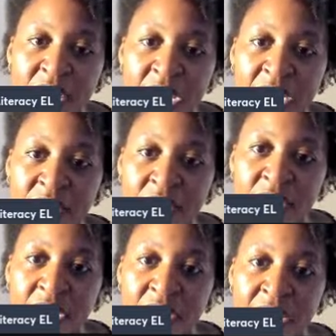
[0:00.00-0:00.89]

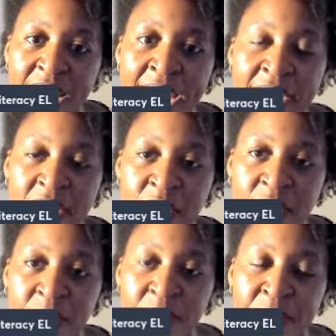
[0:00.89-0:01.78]
I get
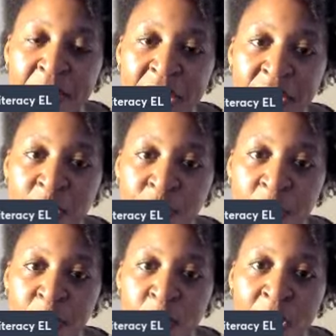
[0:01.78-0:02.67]
a message
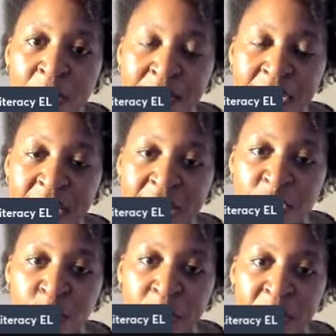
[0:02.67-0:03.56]
from you all saying
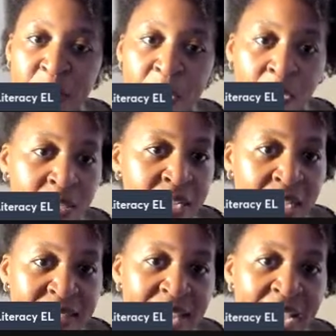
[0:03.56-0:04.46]
that you want to be a part of the
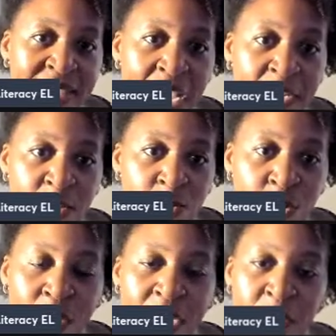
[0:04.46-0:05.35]
next class. How do you
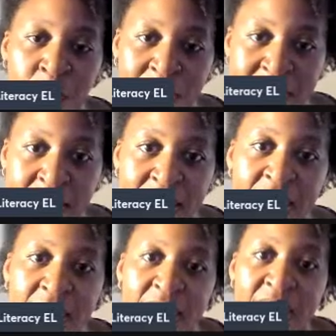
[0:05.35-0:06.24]
join? Where's the
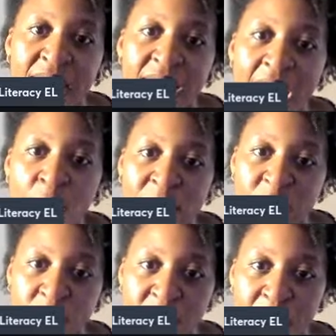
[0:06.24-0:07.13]
link? I
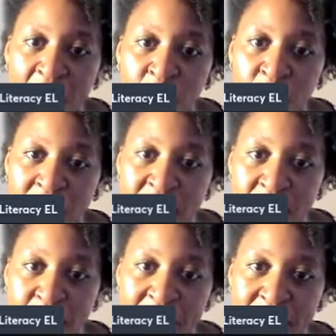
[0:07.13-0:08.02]
always respond with
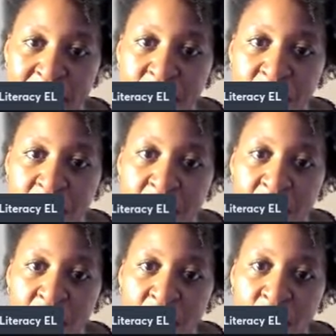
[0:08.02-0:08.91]
this message.
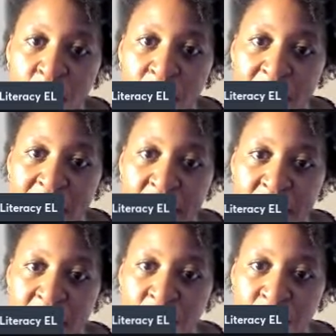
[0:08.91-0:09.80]
You can
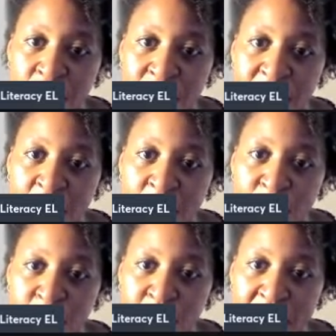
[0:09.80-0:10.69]
teach
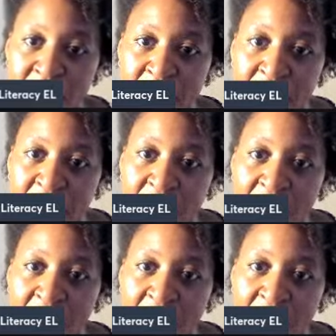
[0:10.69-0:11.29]
yourself to read.